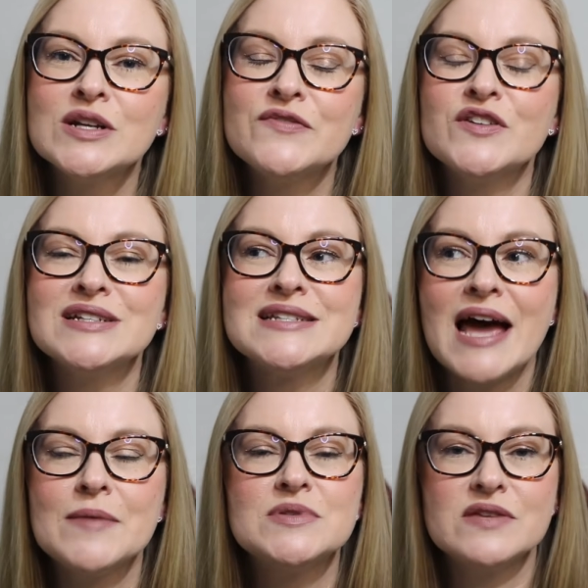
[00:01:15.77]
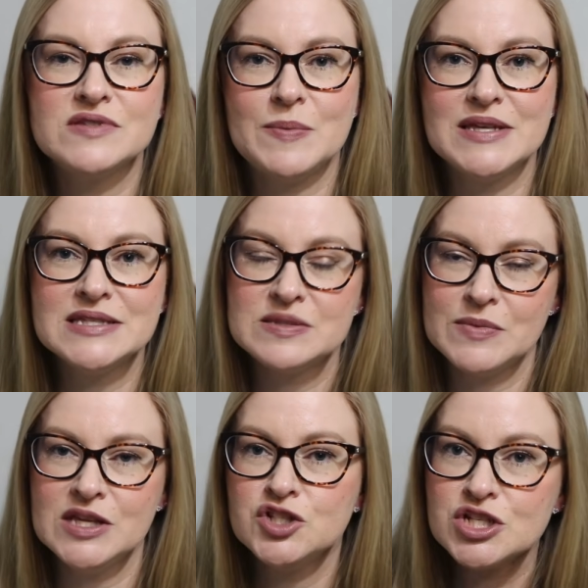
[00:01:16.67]
different types of spaces
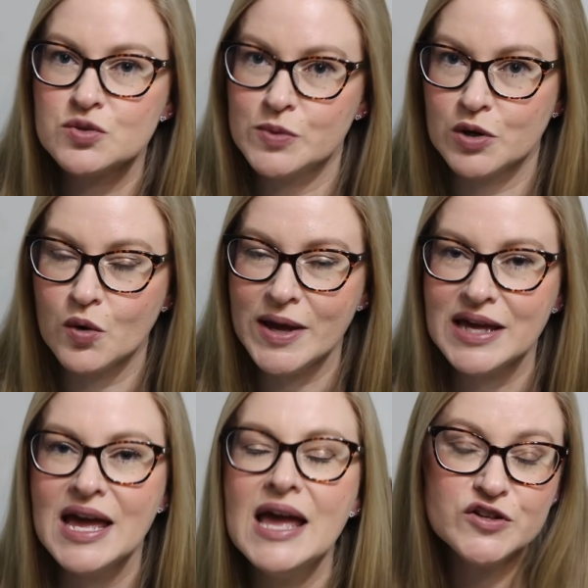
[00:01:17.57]
mean, just real quick.